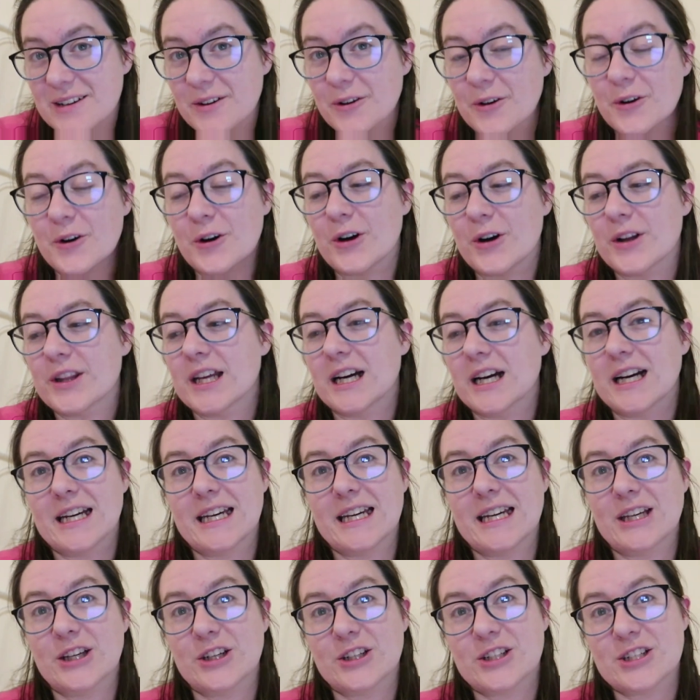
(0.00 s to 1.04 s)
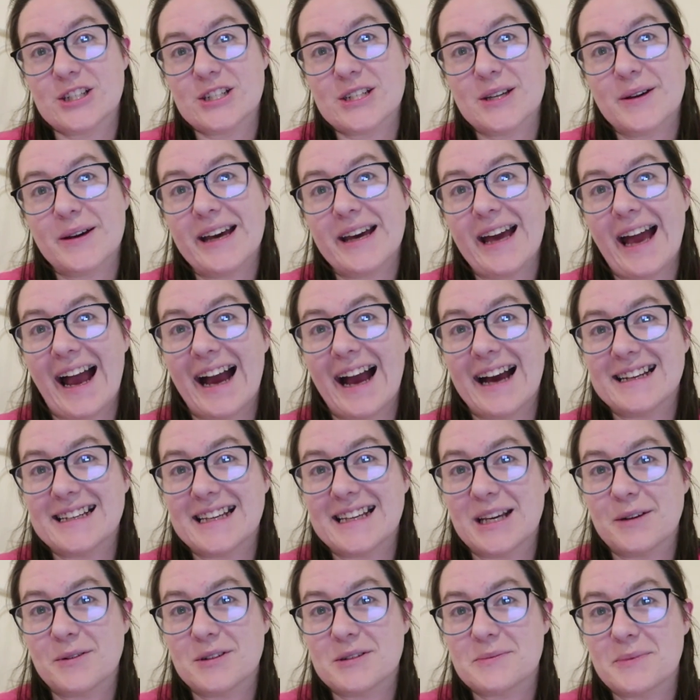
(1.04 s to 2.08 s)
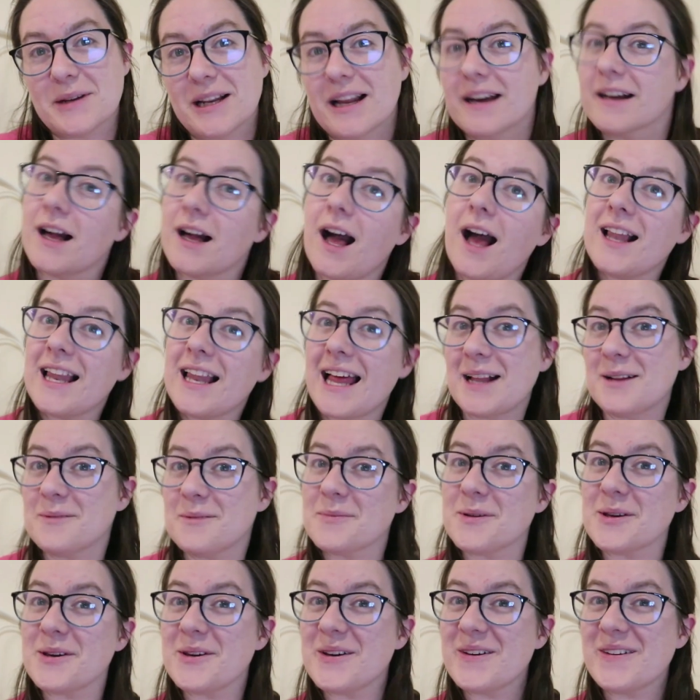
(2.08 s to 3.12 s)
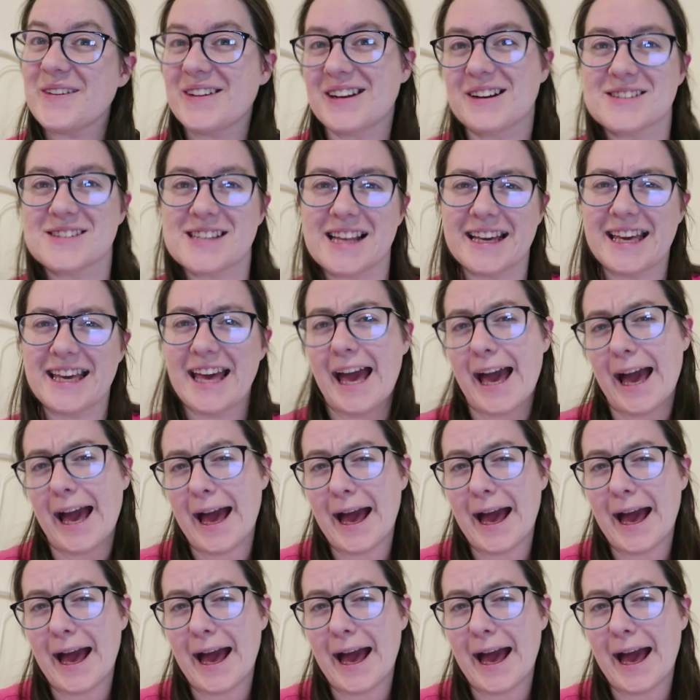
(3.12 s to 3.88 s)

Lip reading: or that I couldn't do it, and he would be like, I'll help you, and I was like,